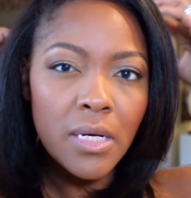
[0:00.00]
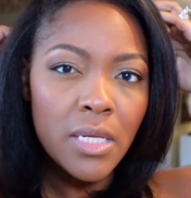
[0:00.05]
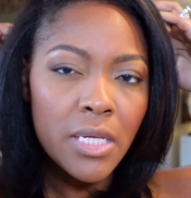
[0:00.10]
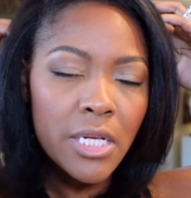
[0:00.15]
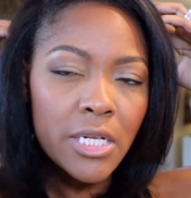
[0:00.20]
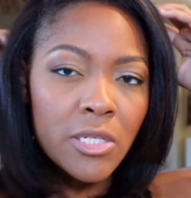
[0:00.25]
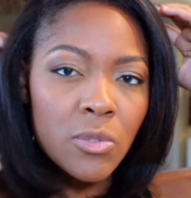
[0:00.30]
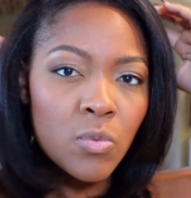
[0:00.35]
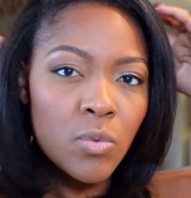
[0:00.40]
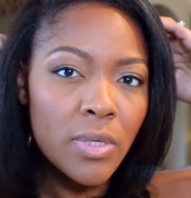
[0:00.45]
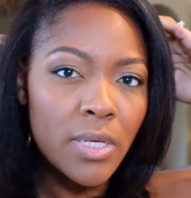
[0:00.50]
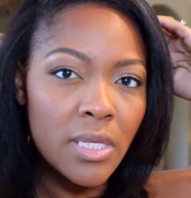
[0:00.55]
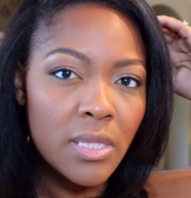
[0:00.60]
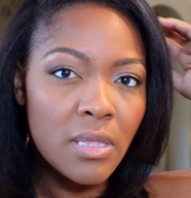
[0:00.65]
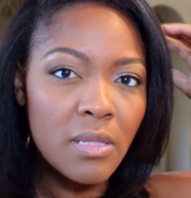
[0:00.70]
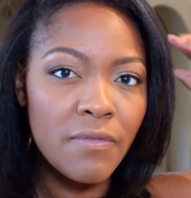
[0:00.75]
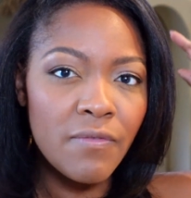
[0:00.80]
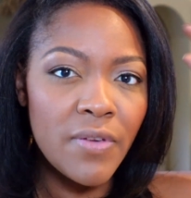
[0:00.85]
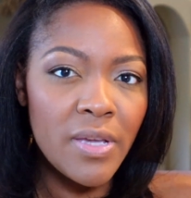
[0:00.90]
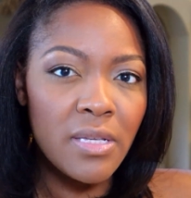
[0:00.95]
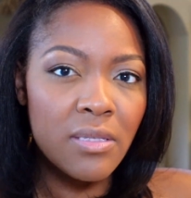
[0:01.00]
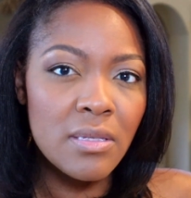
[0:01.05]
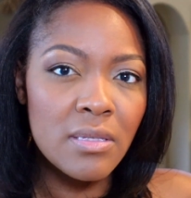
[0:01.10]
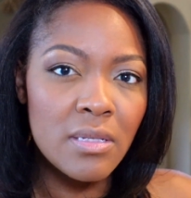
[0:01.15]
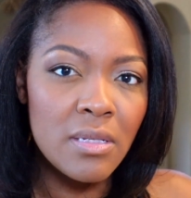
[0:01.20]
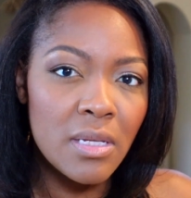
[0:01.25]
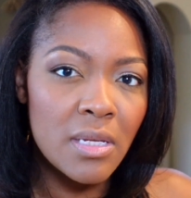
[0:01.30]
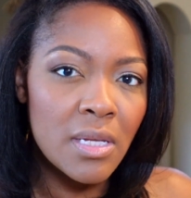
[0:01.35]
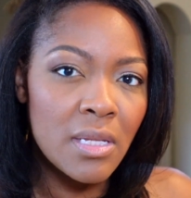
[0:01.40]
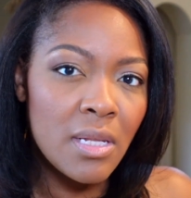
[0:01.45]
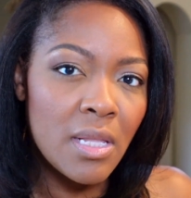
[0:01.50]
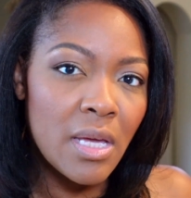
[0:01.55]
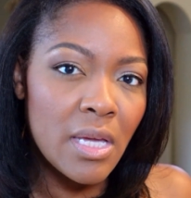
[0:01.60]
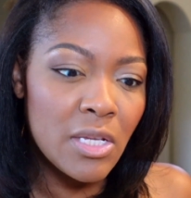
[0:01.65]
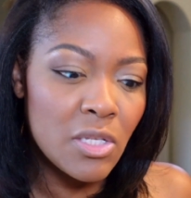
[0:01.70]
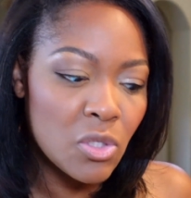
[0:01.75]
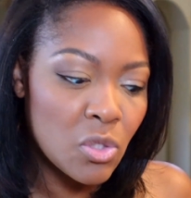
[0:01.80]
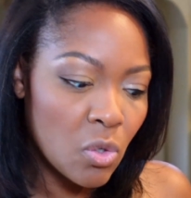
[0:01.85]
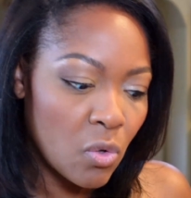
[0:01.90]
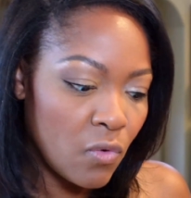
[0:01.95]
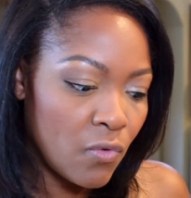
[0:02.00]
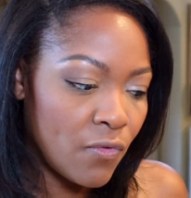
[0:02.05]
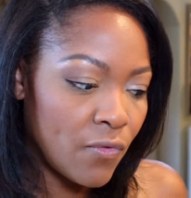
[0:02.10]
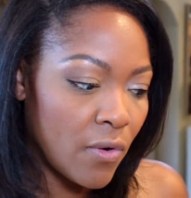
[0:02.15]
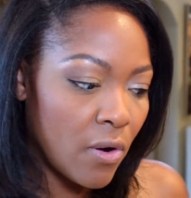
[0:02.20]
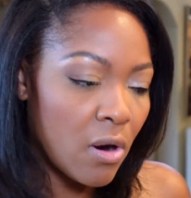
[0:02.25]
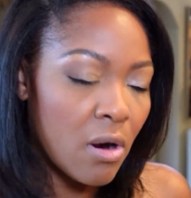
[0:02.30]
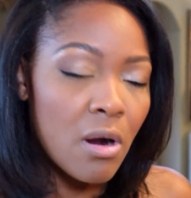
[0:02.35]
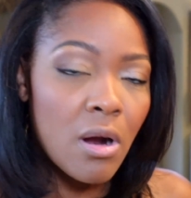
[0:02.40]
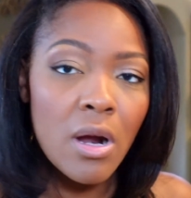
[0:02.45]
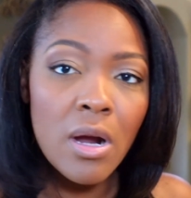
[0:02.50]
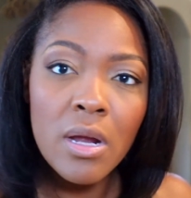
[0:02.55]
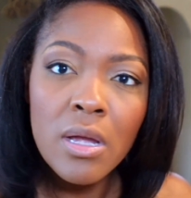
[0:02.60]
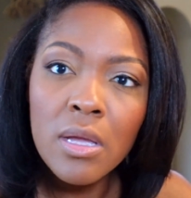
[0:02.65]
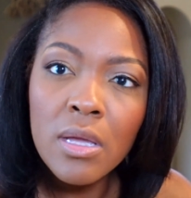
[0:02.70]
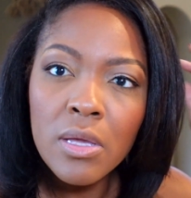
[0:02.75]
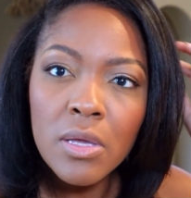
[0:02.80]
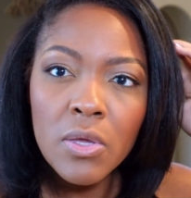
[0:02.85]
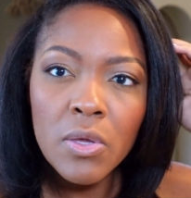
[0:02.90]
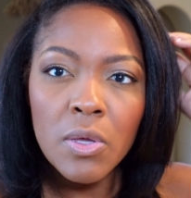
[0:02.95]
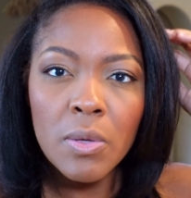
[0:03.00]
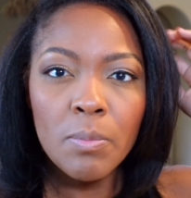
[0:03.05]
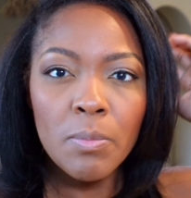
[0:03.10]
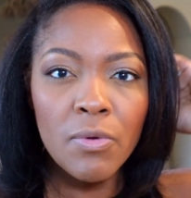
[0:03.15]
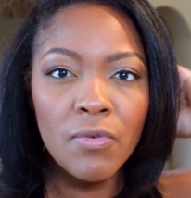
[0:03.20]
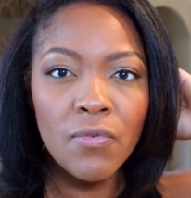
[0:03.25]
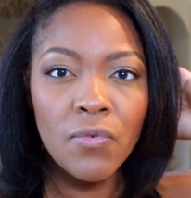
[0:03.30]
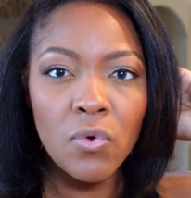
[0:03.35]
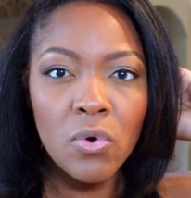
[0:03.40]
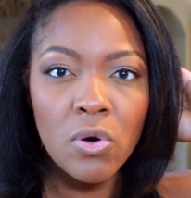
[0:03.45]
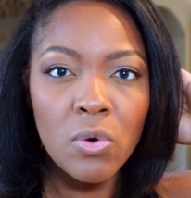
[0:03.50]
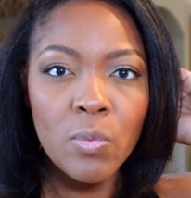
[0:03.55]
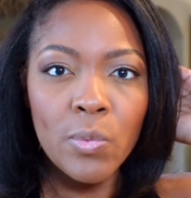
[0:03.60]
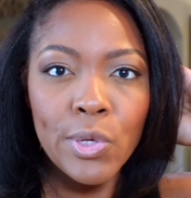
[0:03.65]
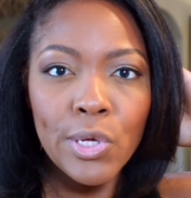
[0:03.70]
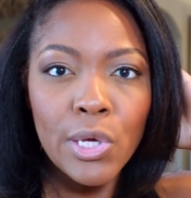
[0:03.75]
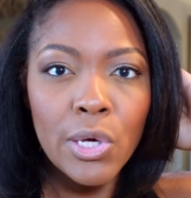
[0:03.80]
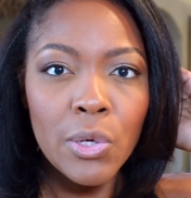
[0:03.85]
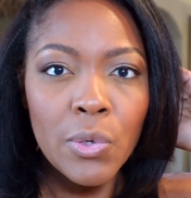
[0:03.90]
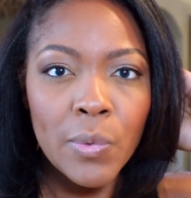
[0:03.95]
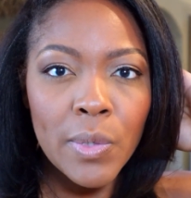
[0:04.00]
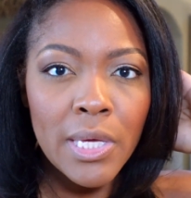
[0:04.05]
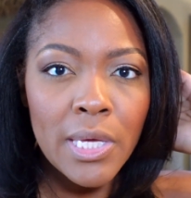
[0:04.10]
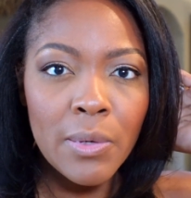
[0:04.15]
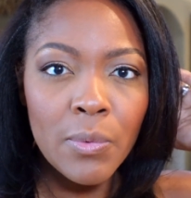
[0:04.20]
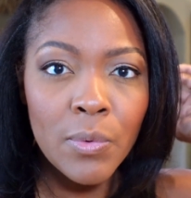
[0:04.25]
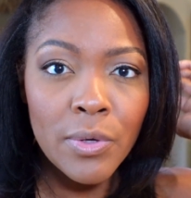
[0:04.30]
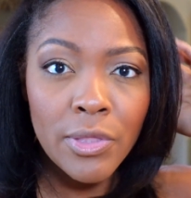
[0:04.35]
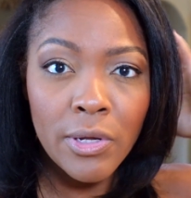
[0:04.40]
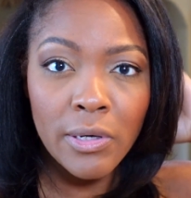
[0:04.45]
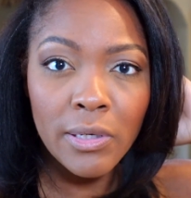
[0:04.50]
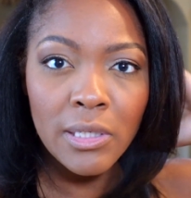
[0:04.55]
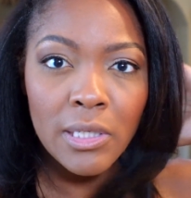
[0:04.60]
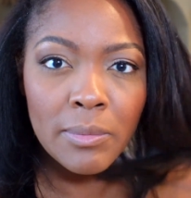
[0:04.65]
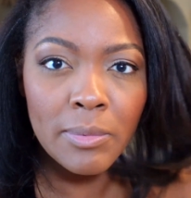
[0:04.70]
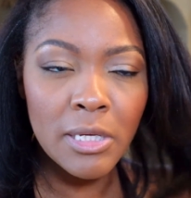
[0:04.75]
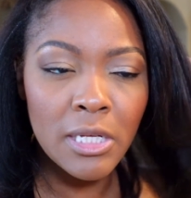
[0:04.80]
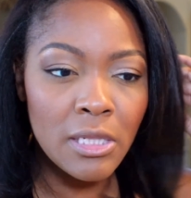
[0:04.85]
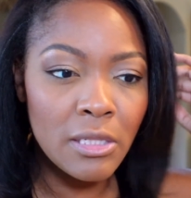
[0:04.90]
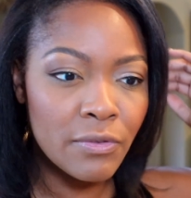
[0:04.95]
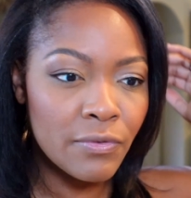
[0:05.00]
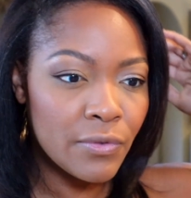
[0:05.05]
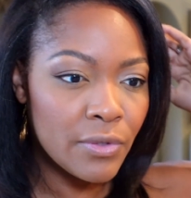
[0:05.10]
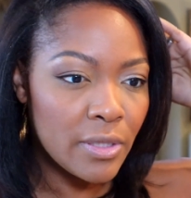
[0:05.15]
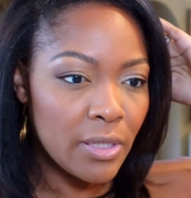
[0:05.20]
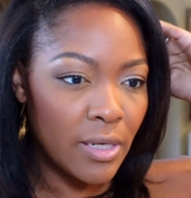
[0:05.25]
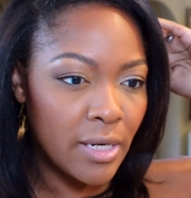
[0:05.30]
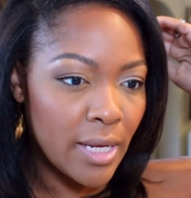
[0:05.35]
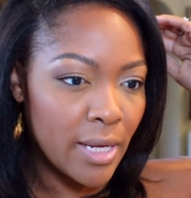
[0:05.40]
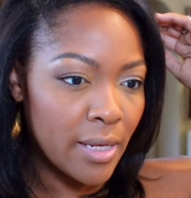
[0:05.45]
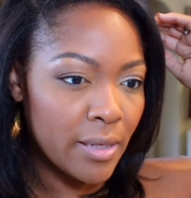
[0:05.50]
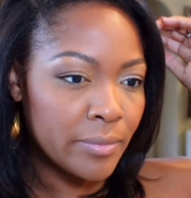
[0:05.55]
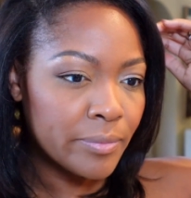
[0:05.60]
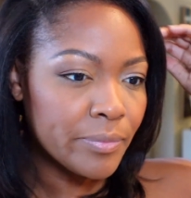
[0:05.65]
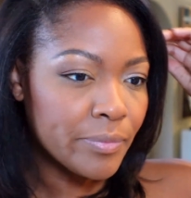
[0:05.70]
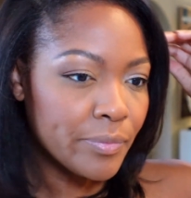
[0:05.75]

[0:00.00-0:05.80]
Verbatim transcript: here's what the face is looking like so far before we go in with our lip color for the day.